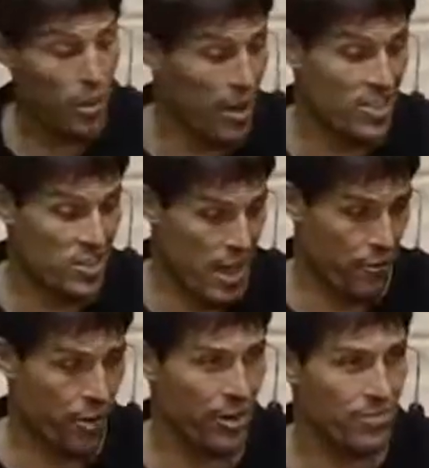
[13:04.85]
might
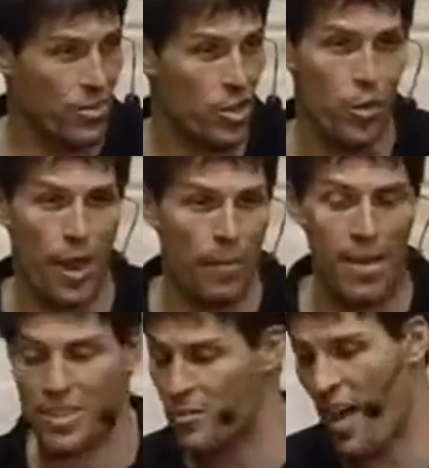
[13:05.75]
suffer. Can you
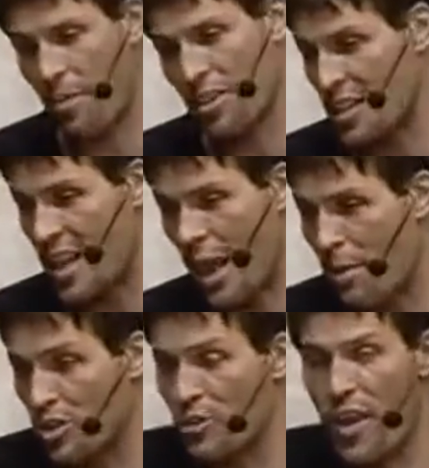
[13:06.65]
recommend some families? And they gave me
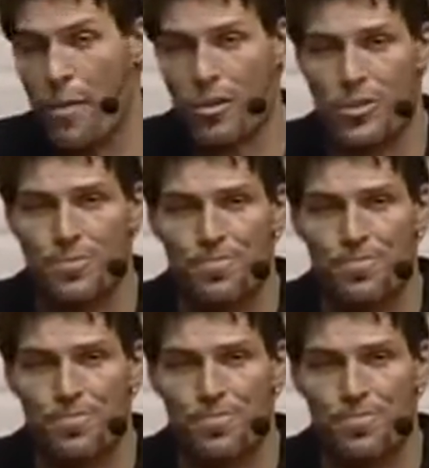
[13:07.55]
2 families.